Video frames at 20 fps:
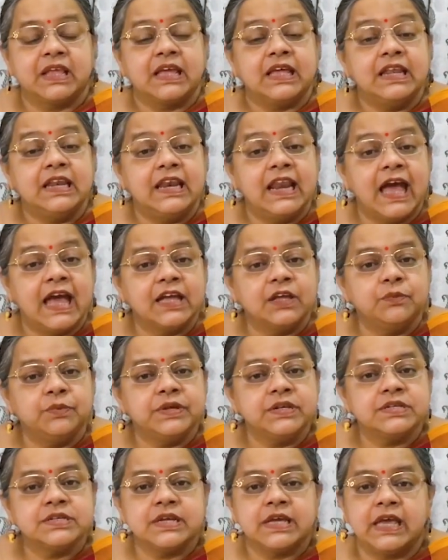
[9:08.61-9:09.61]

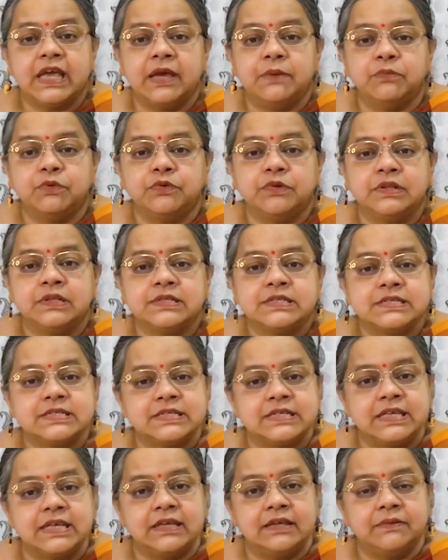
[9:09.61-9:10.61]
Languid emerald
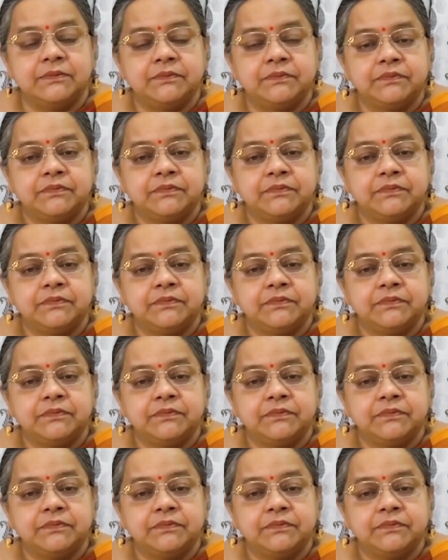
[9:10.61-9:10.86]
sea.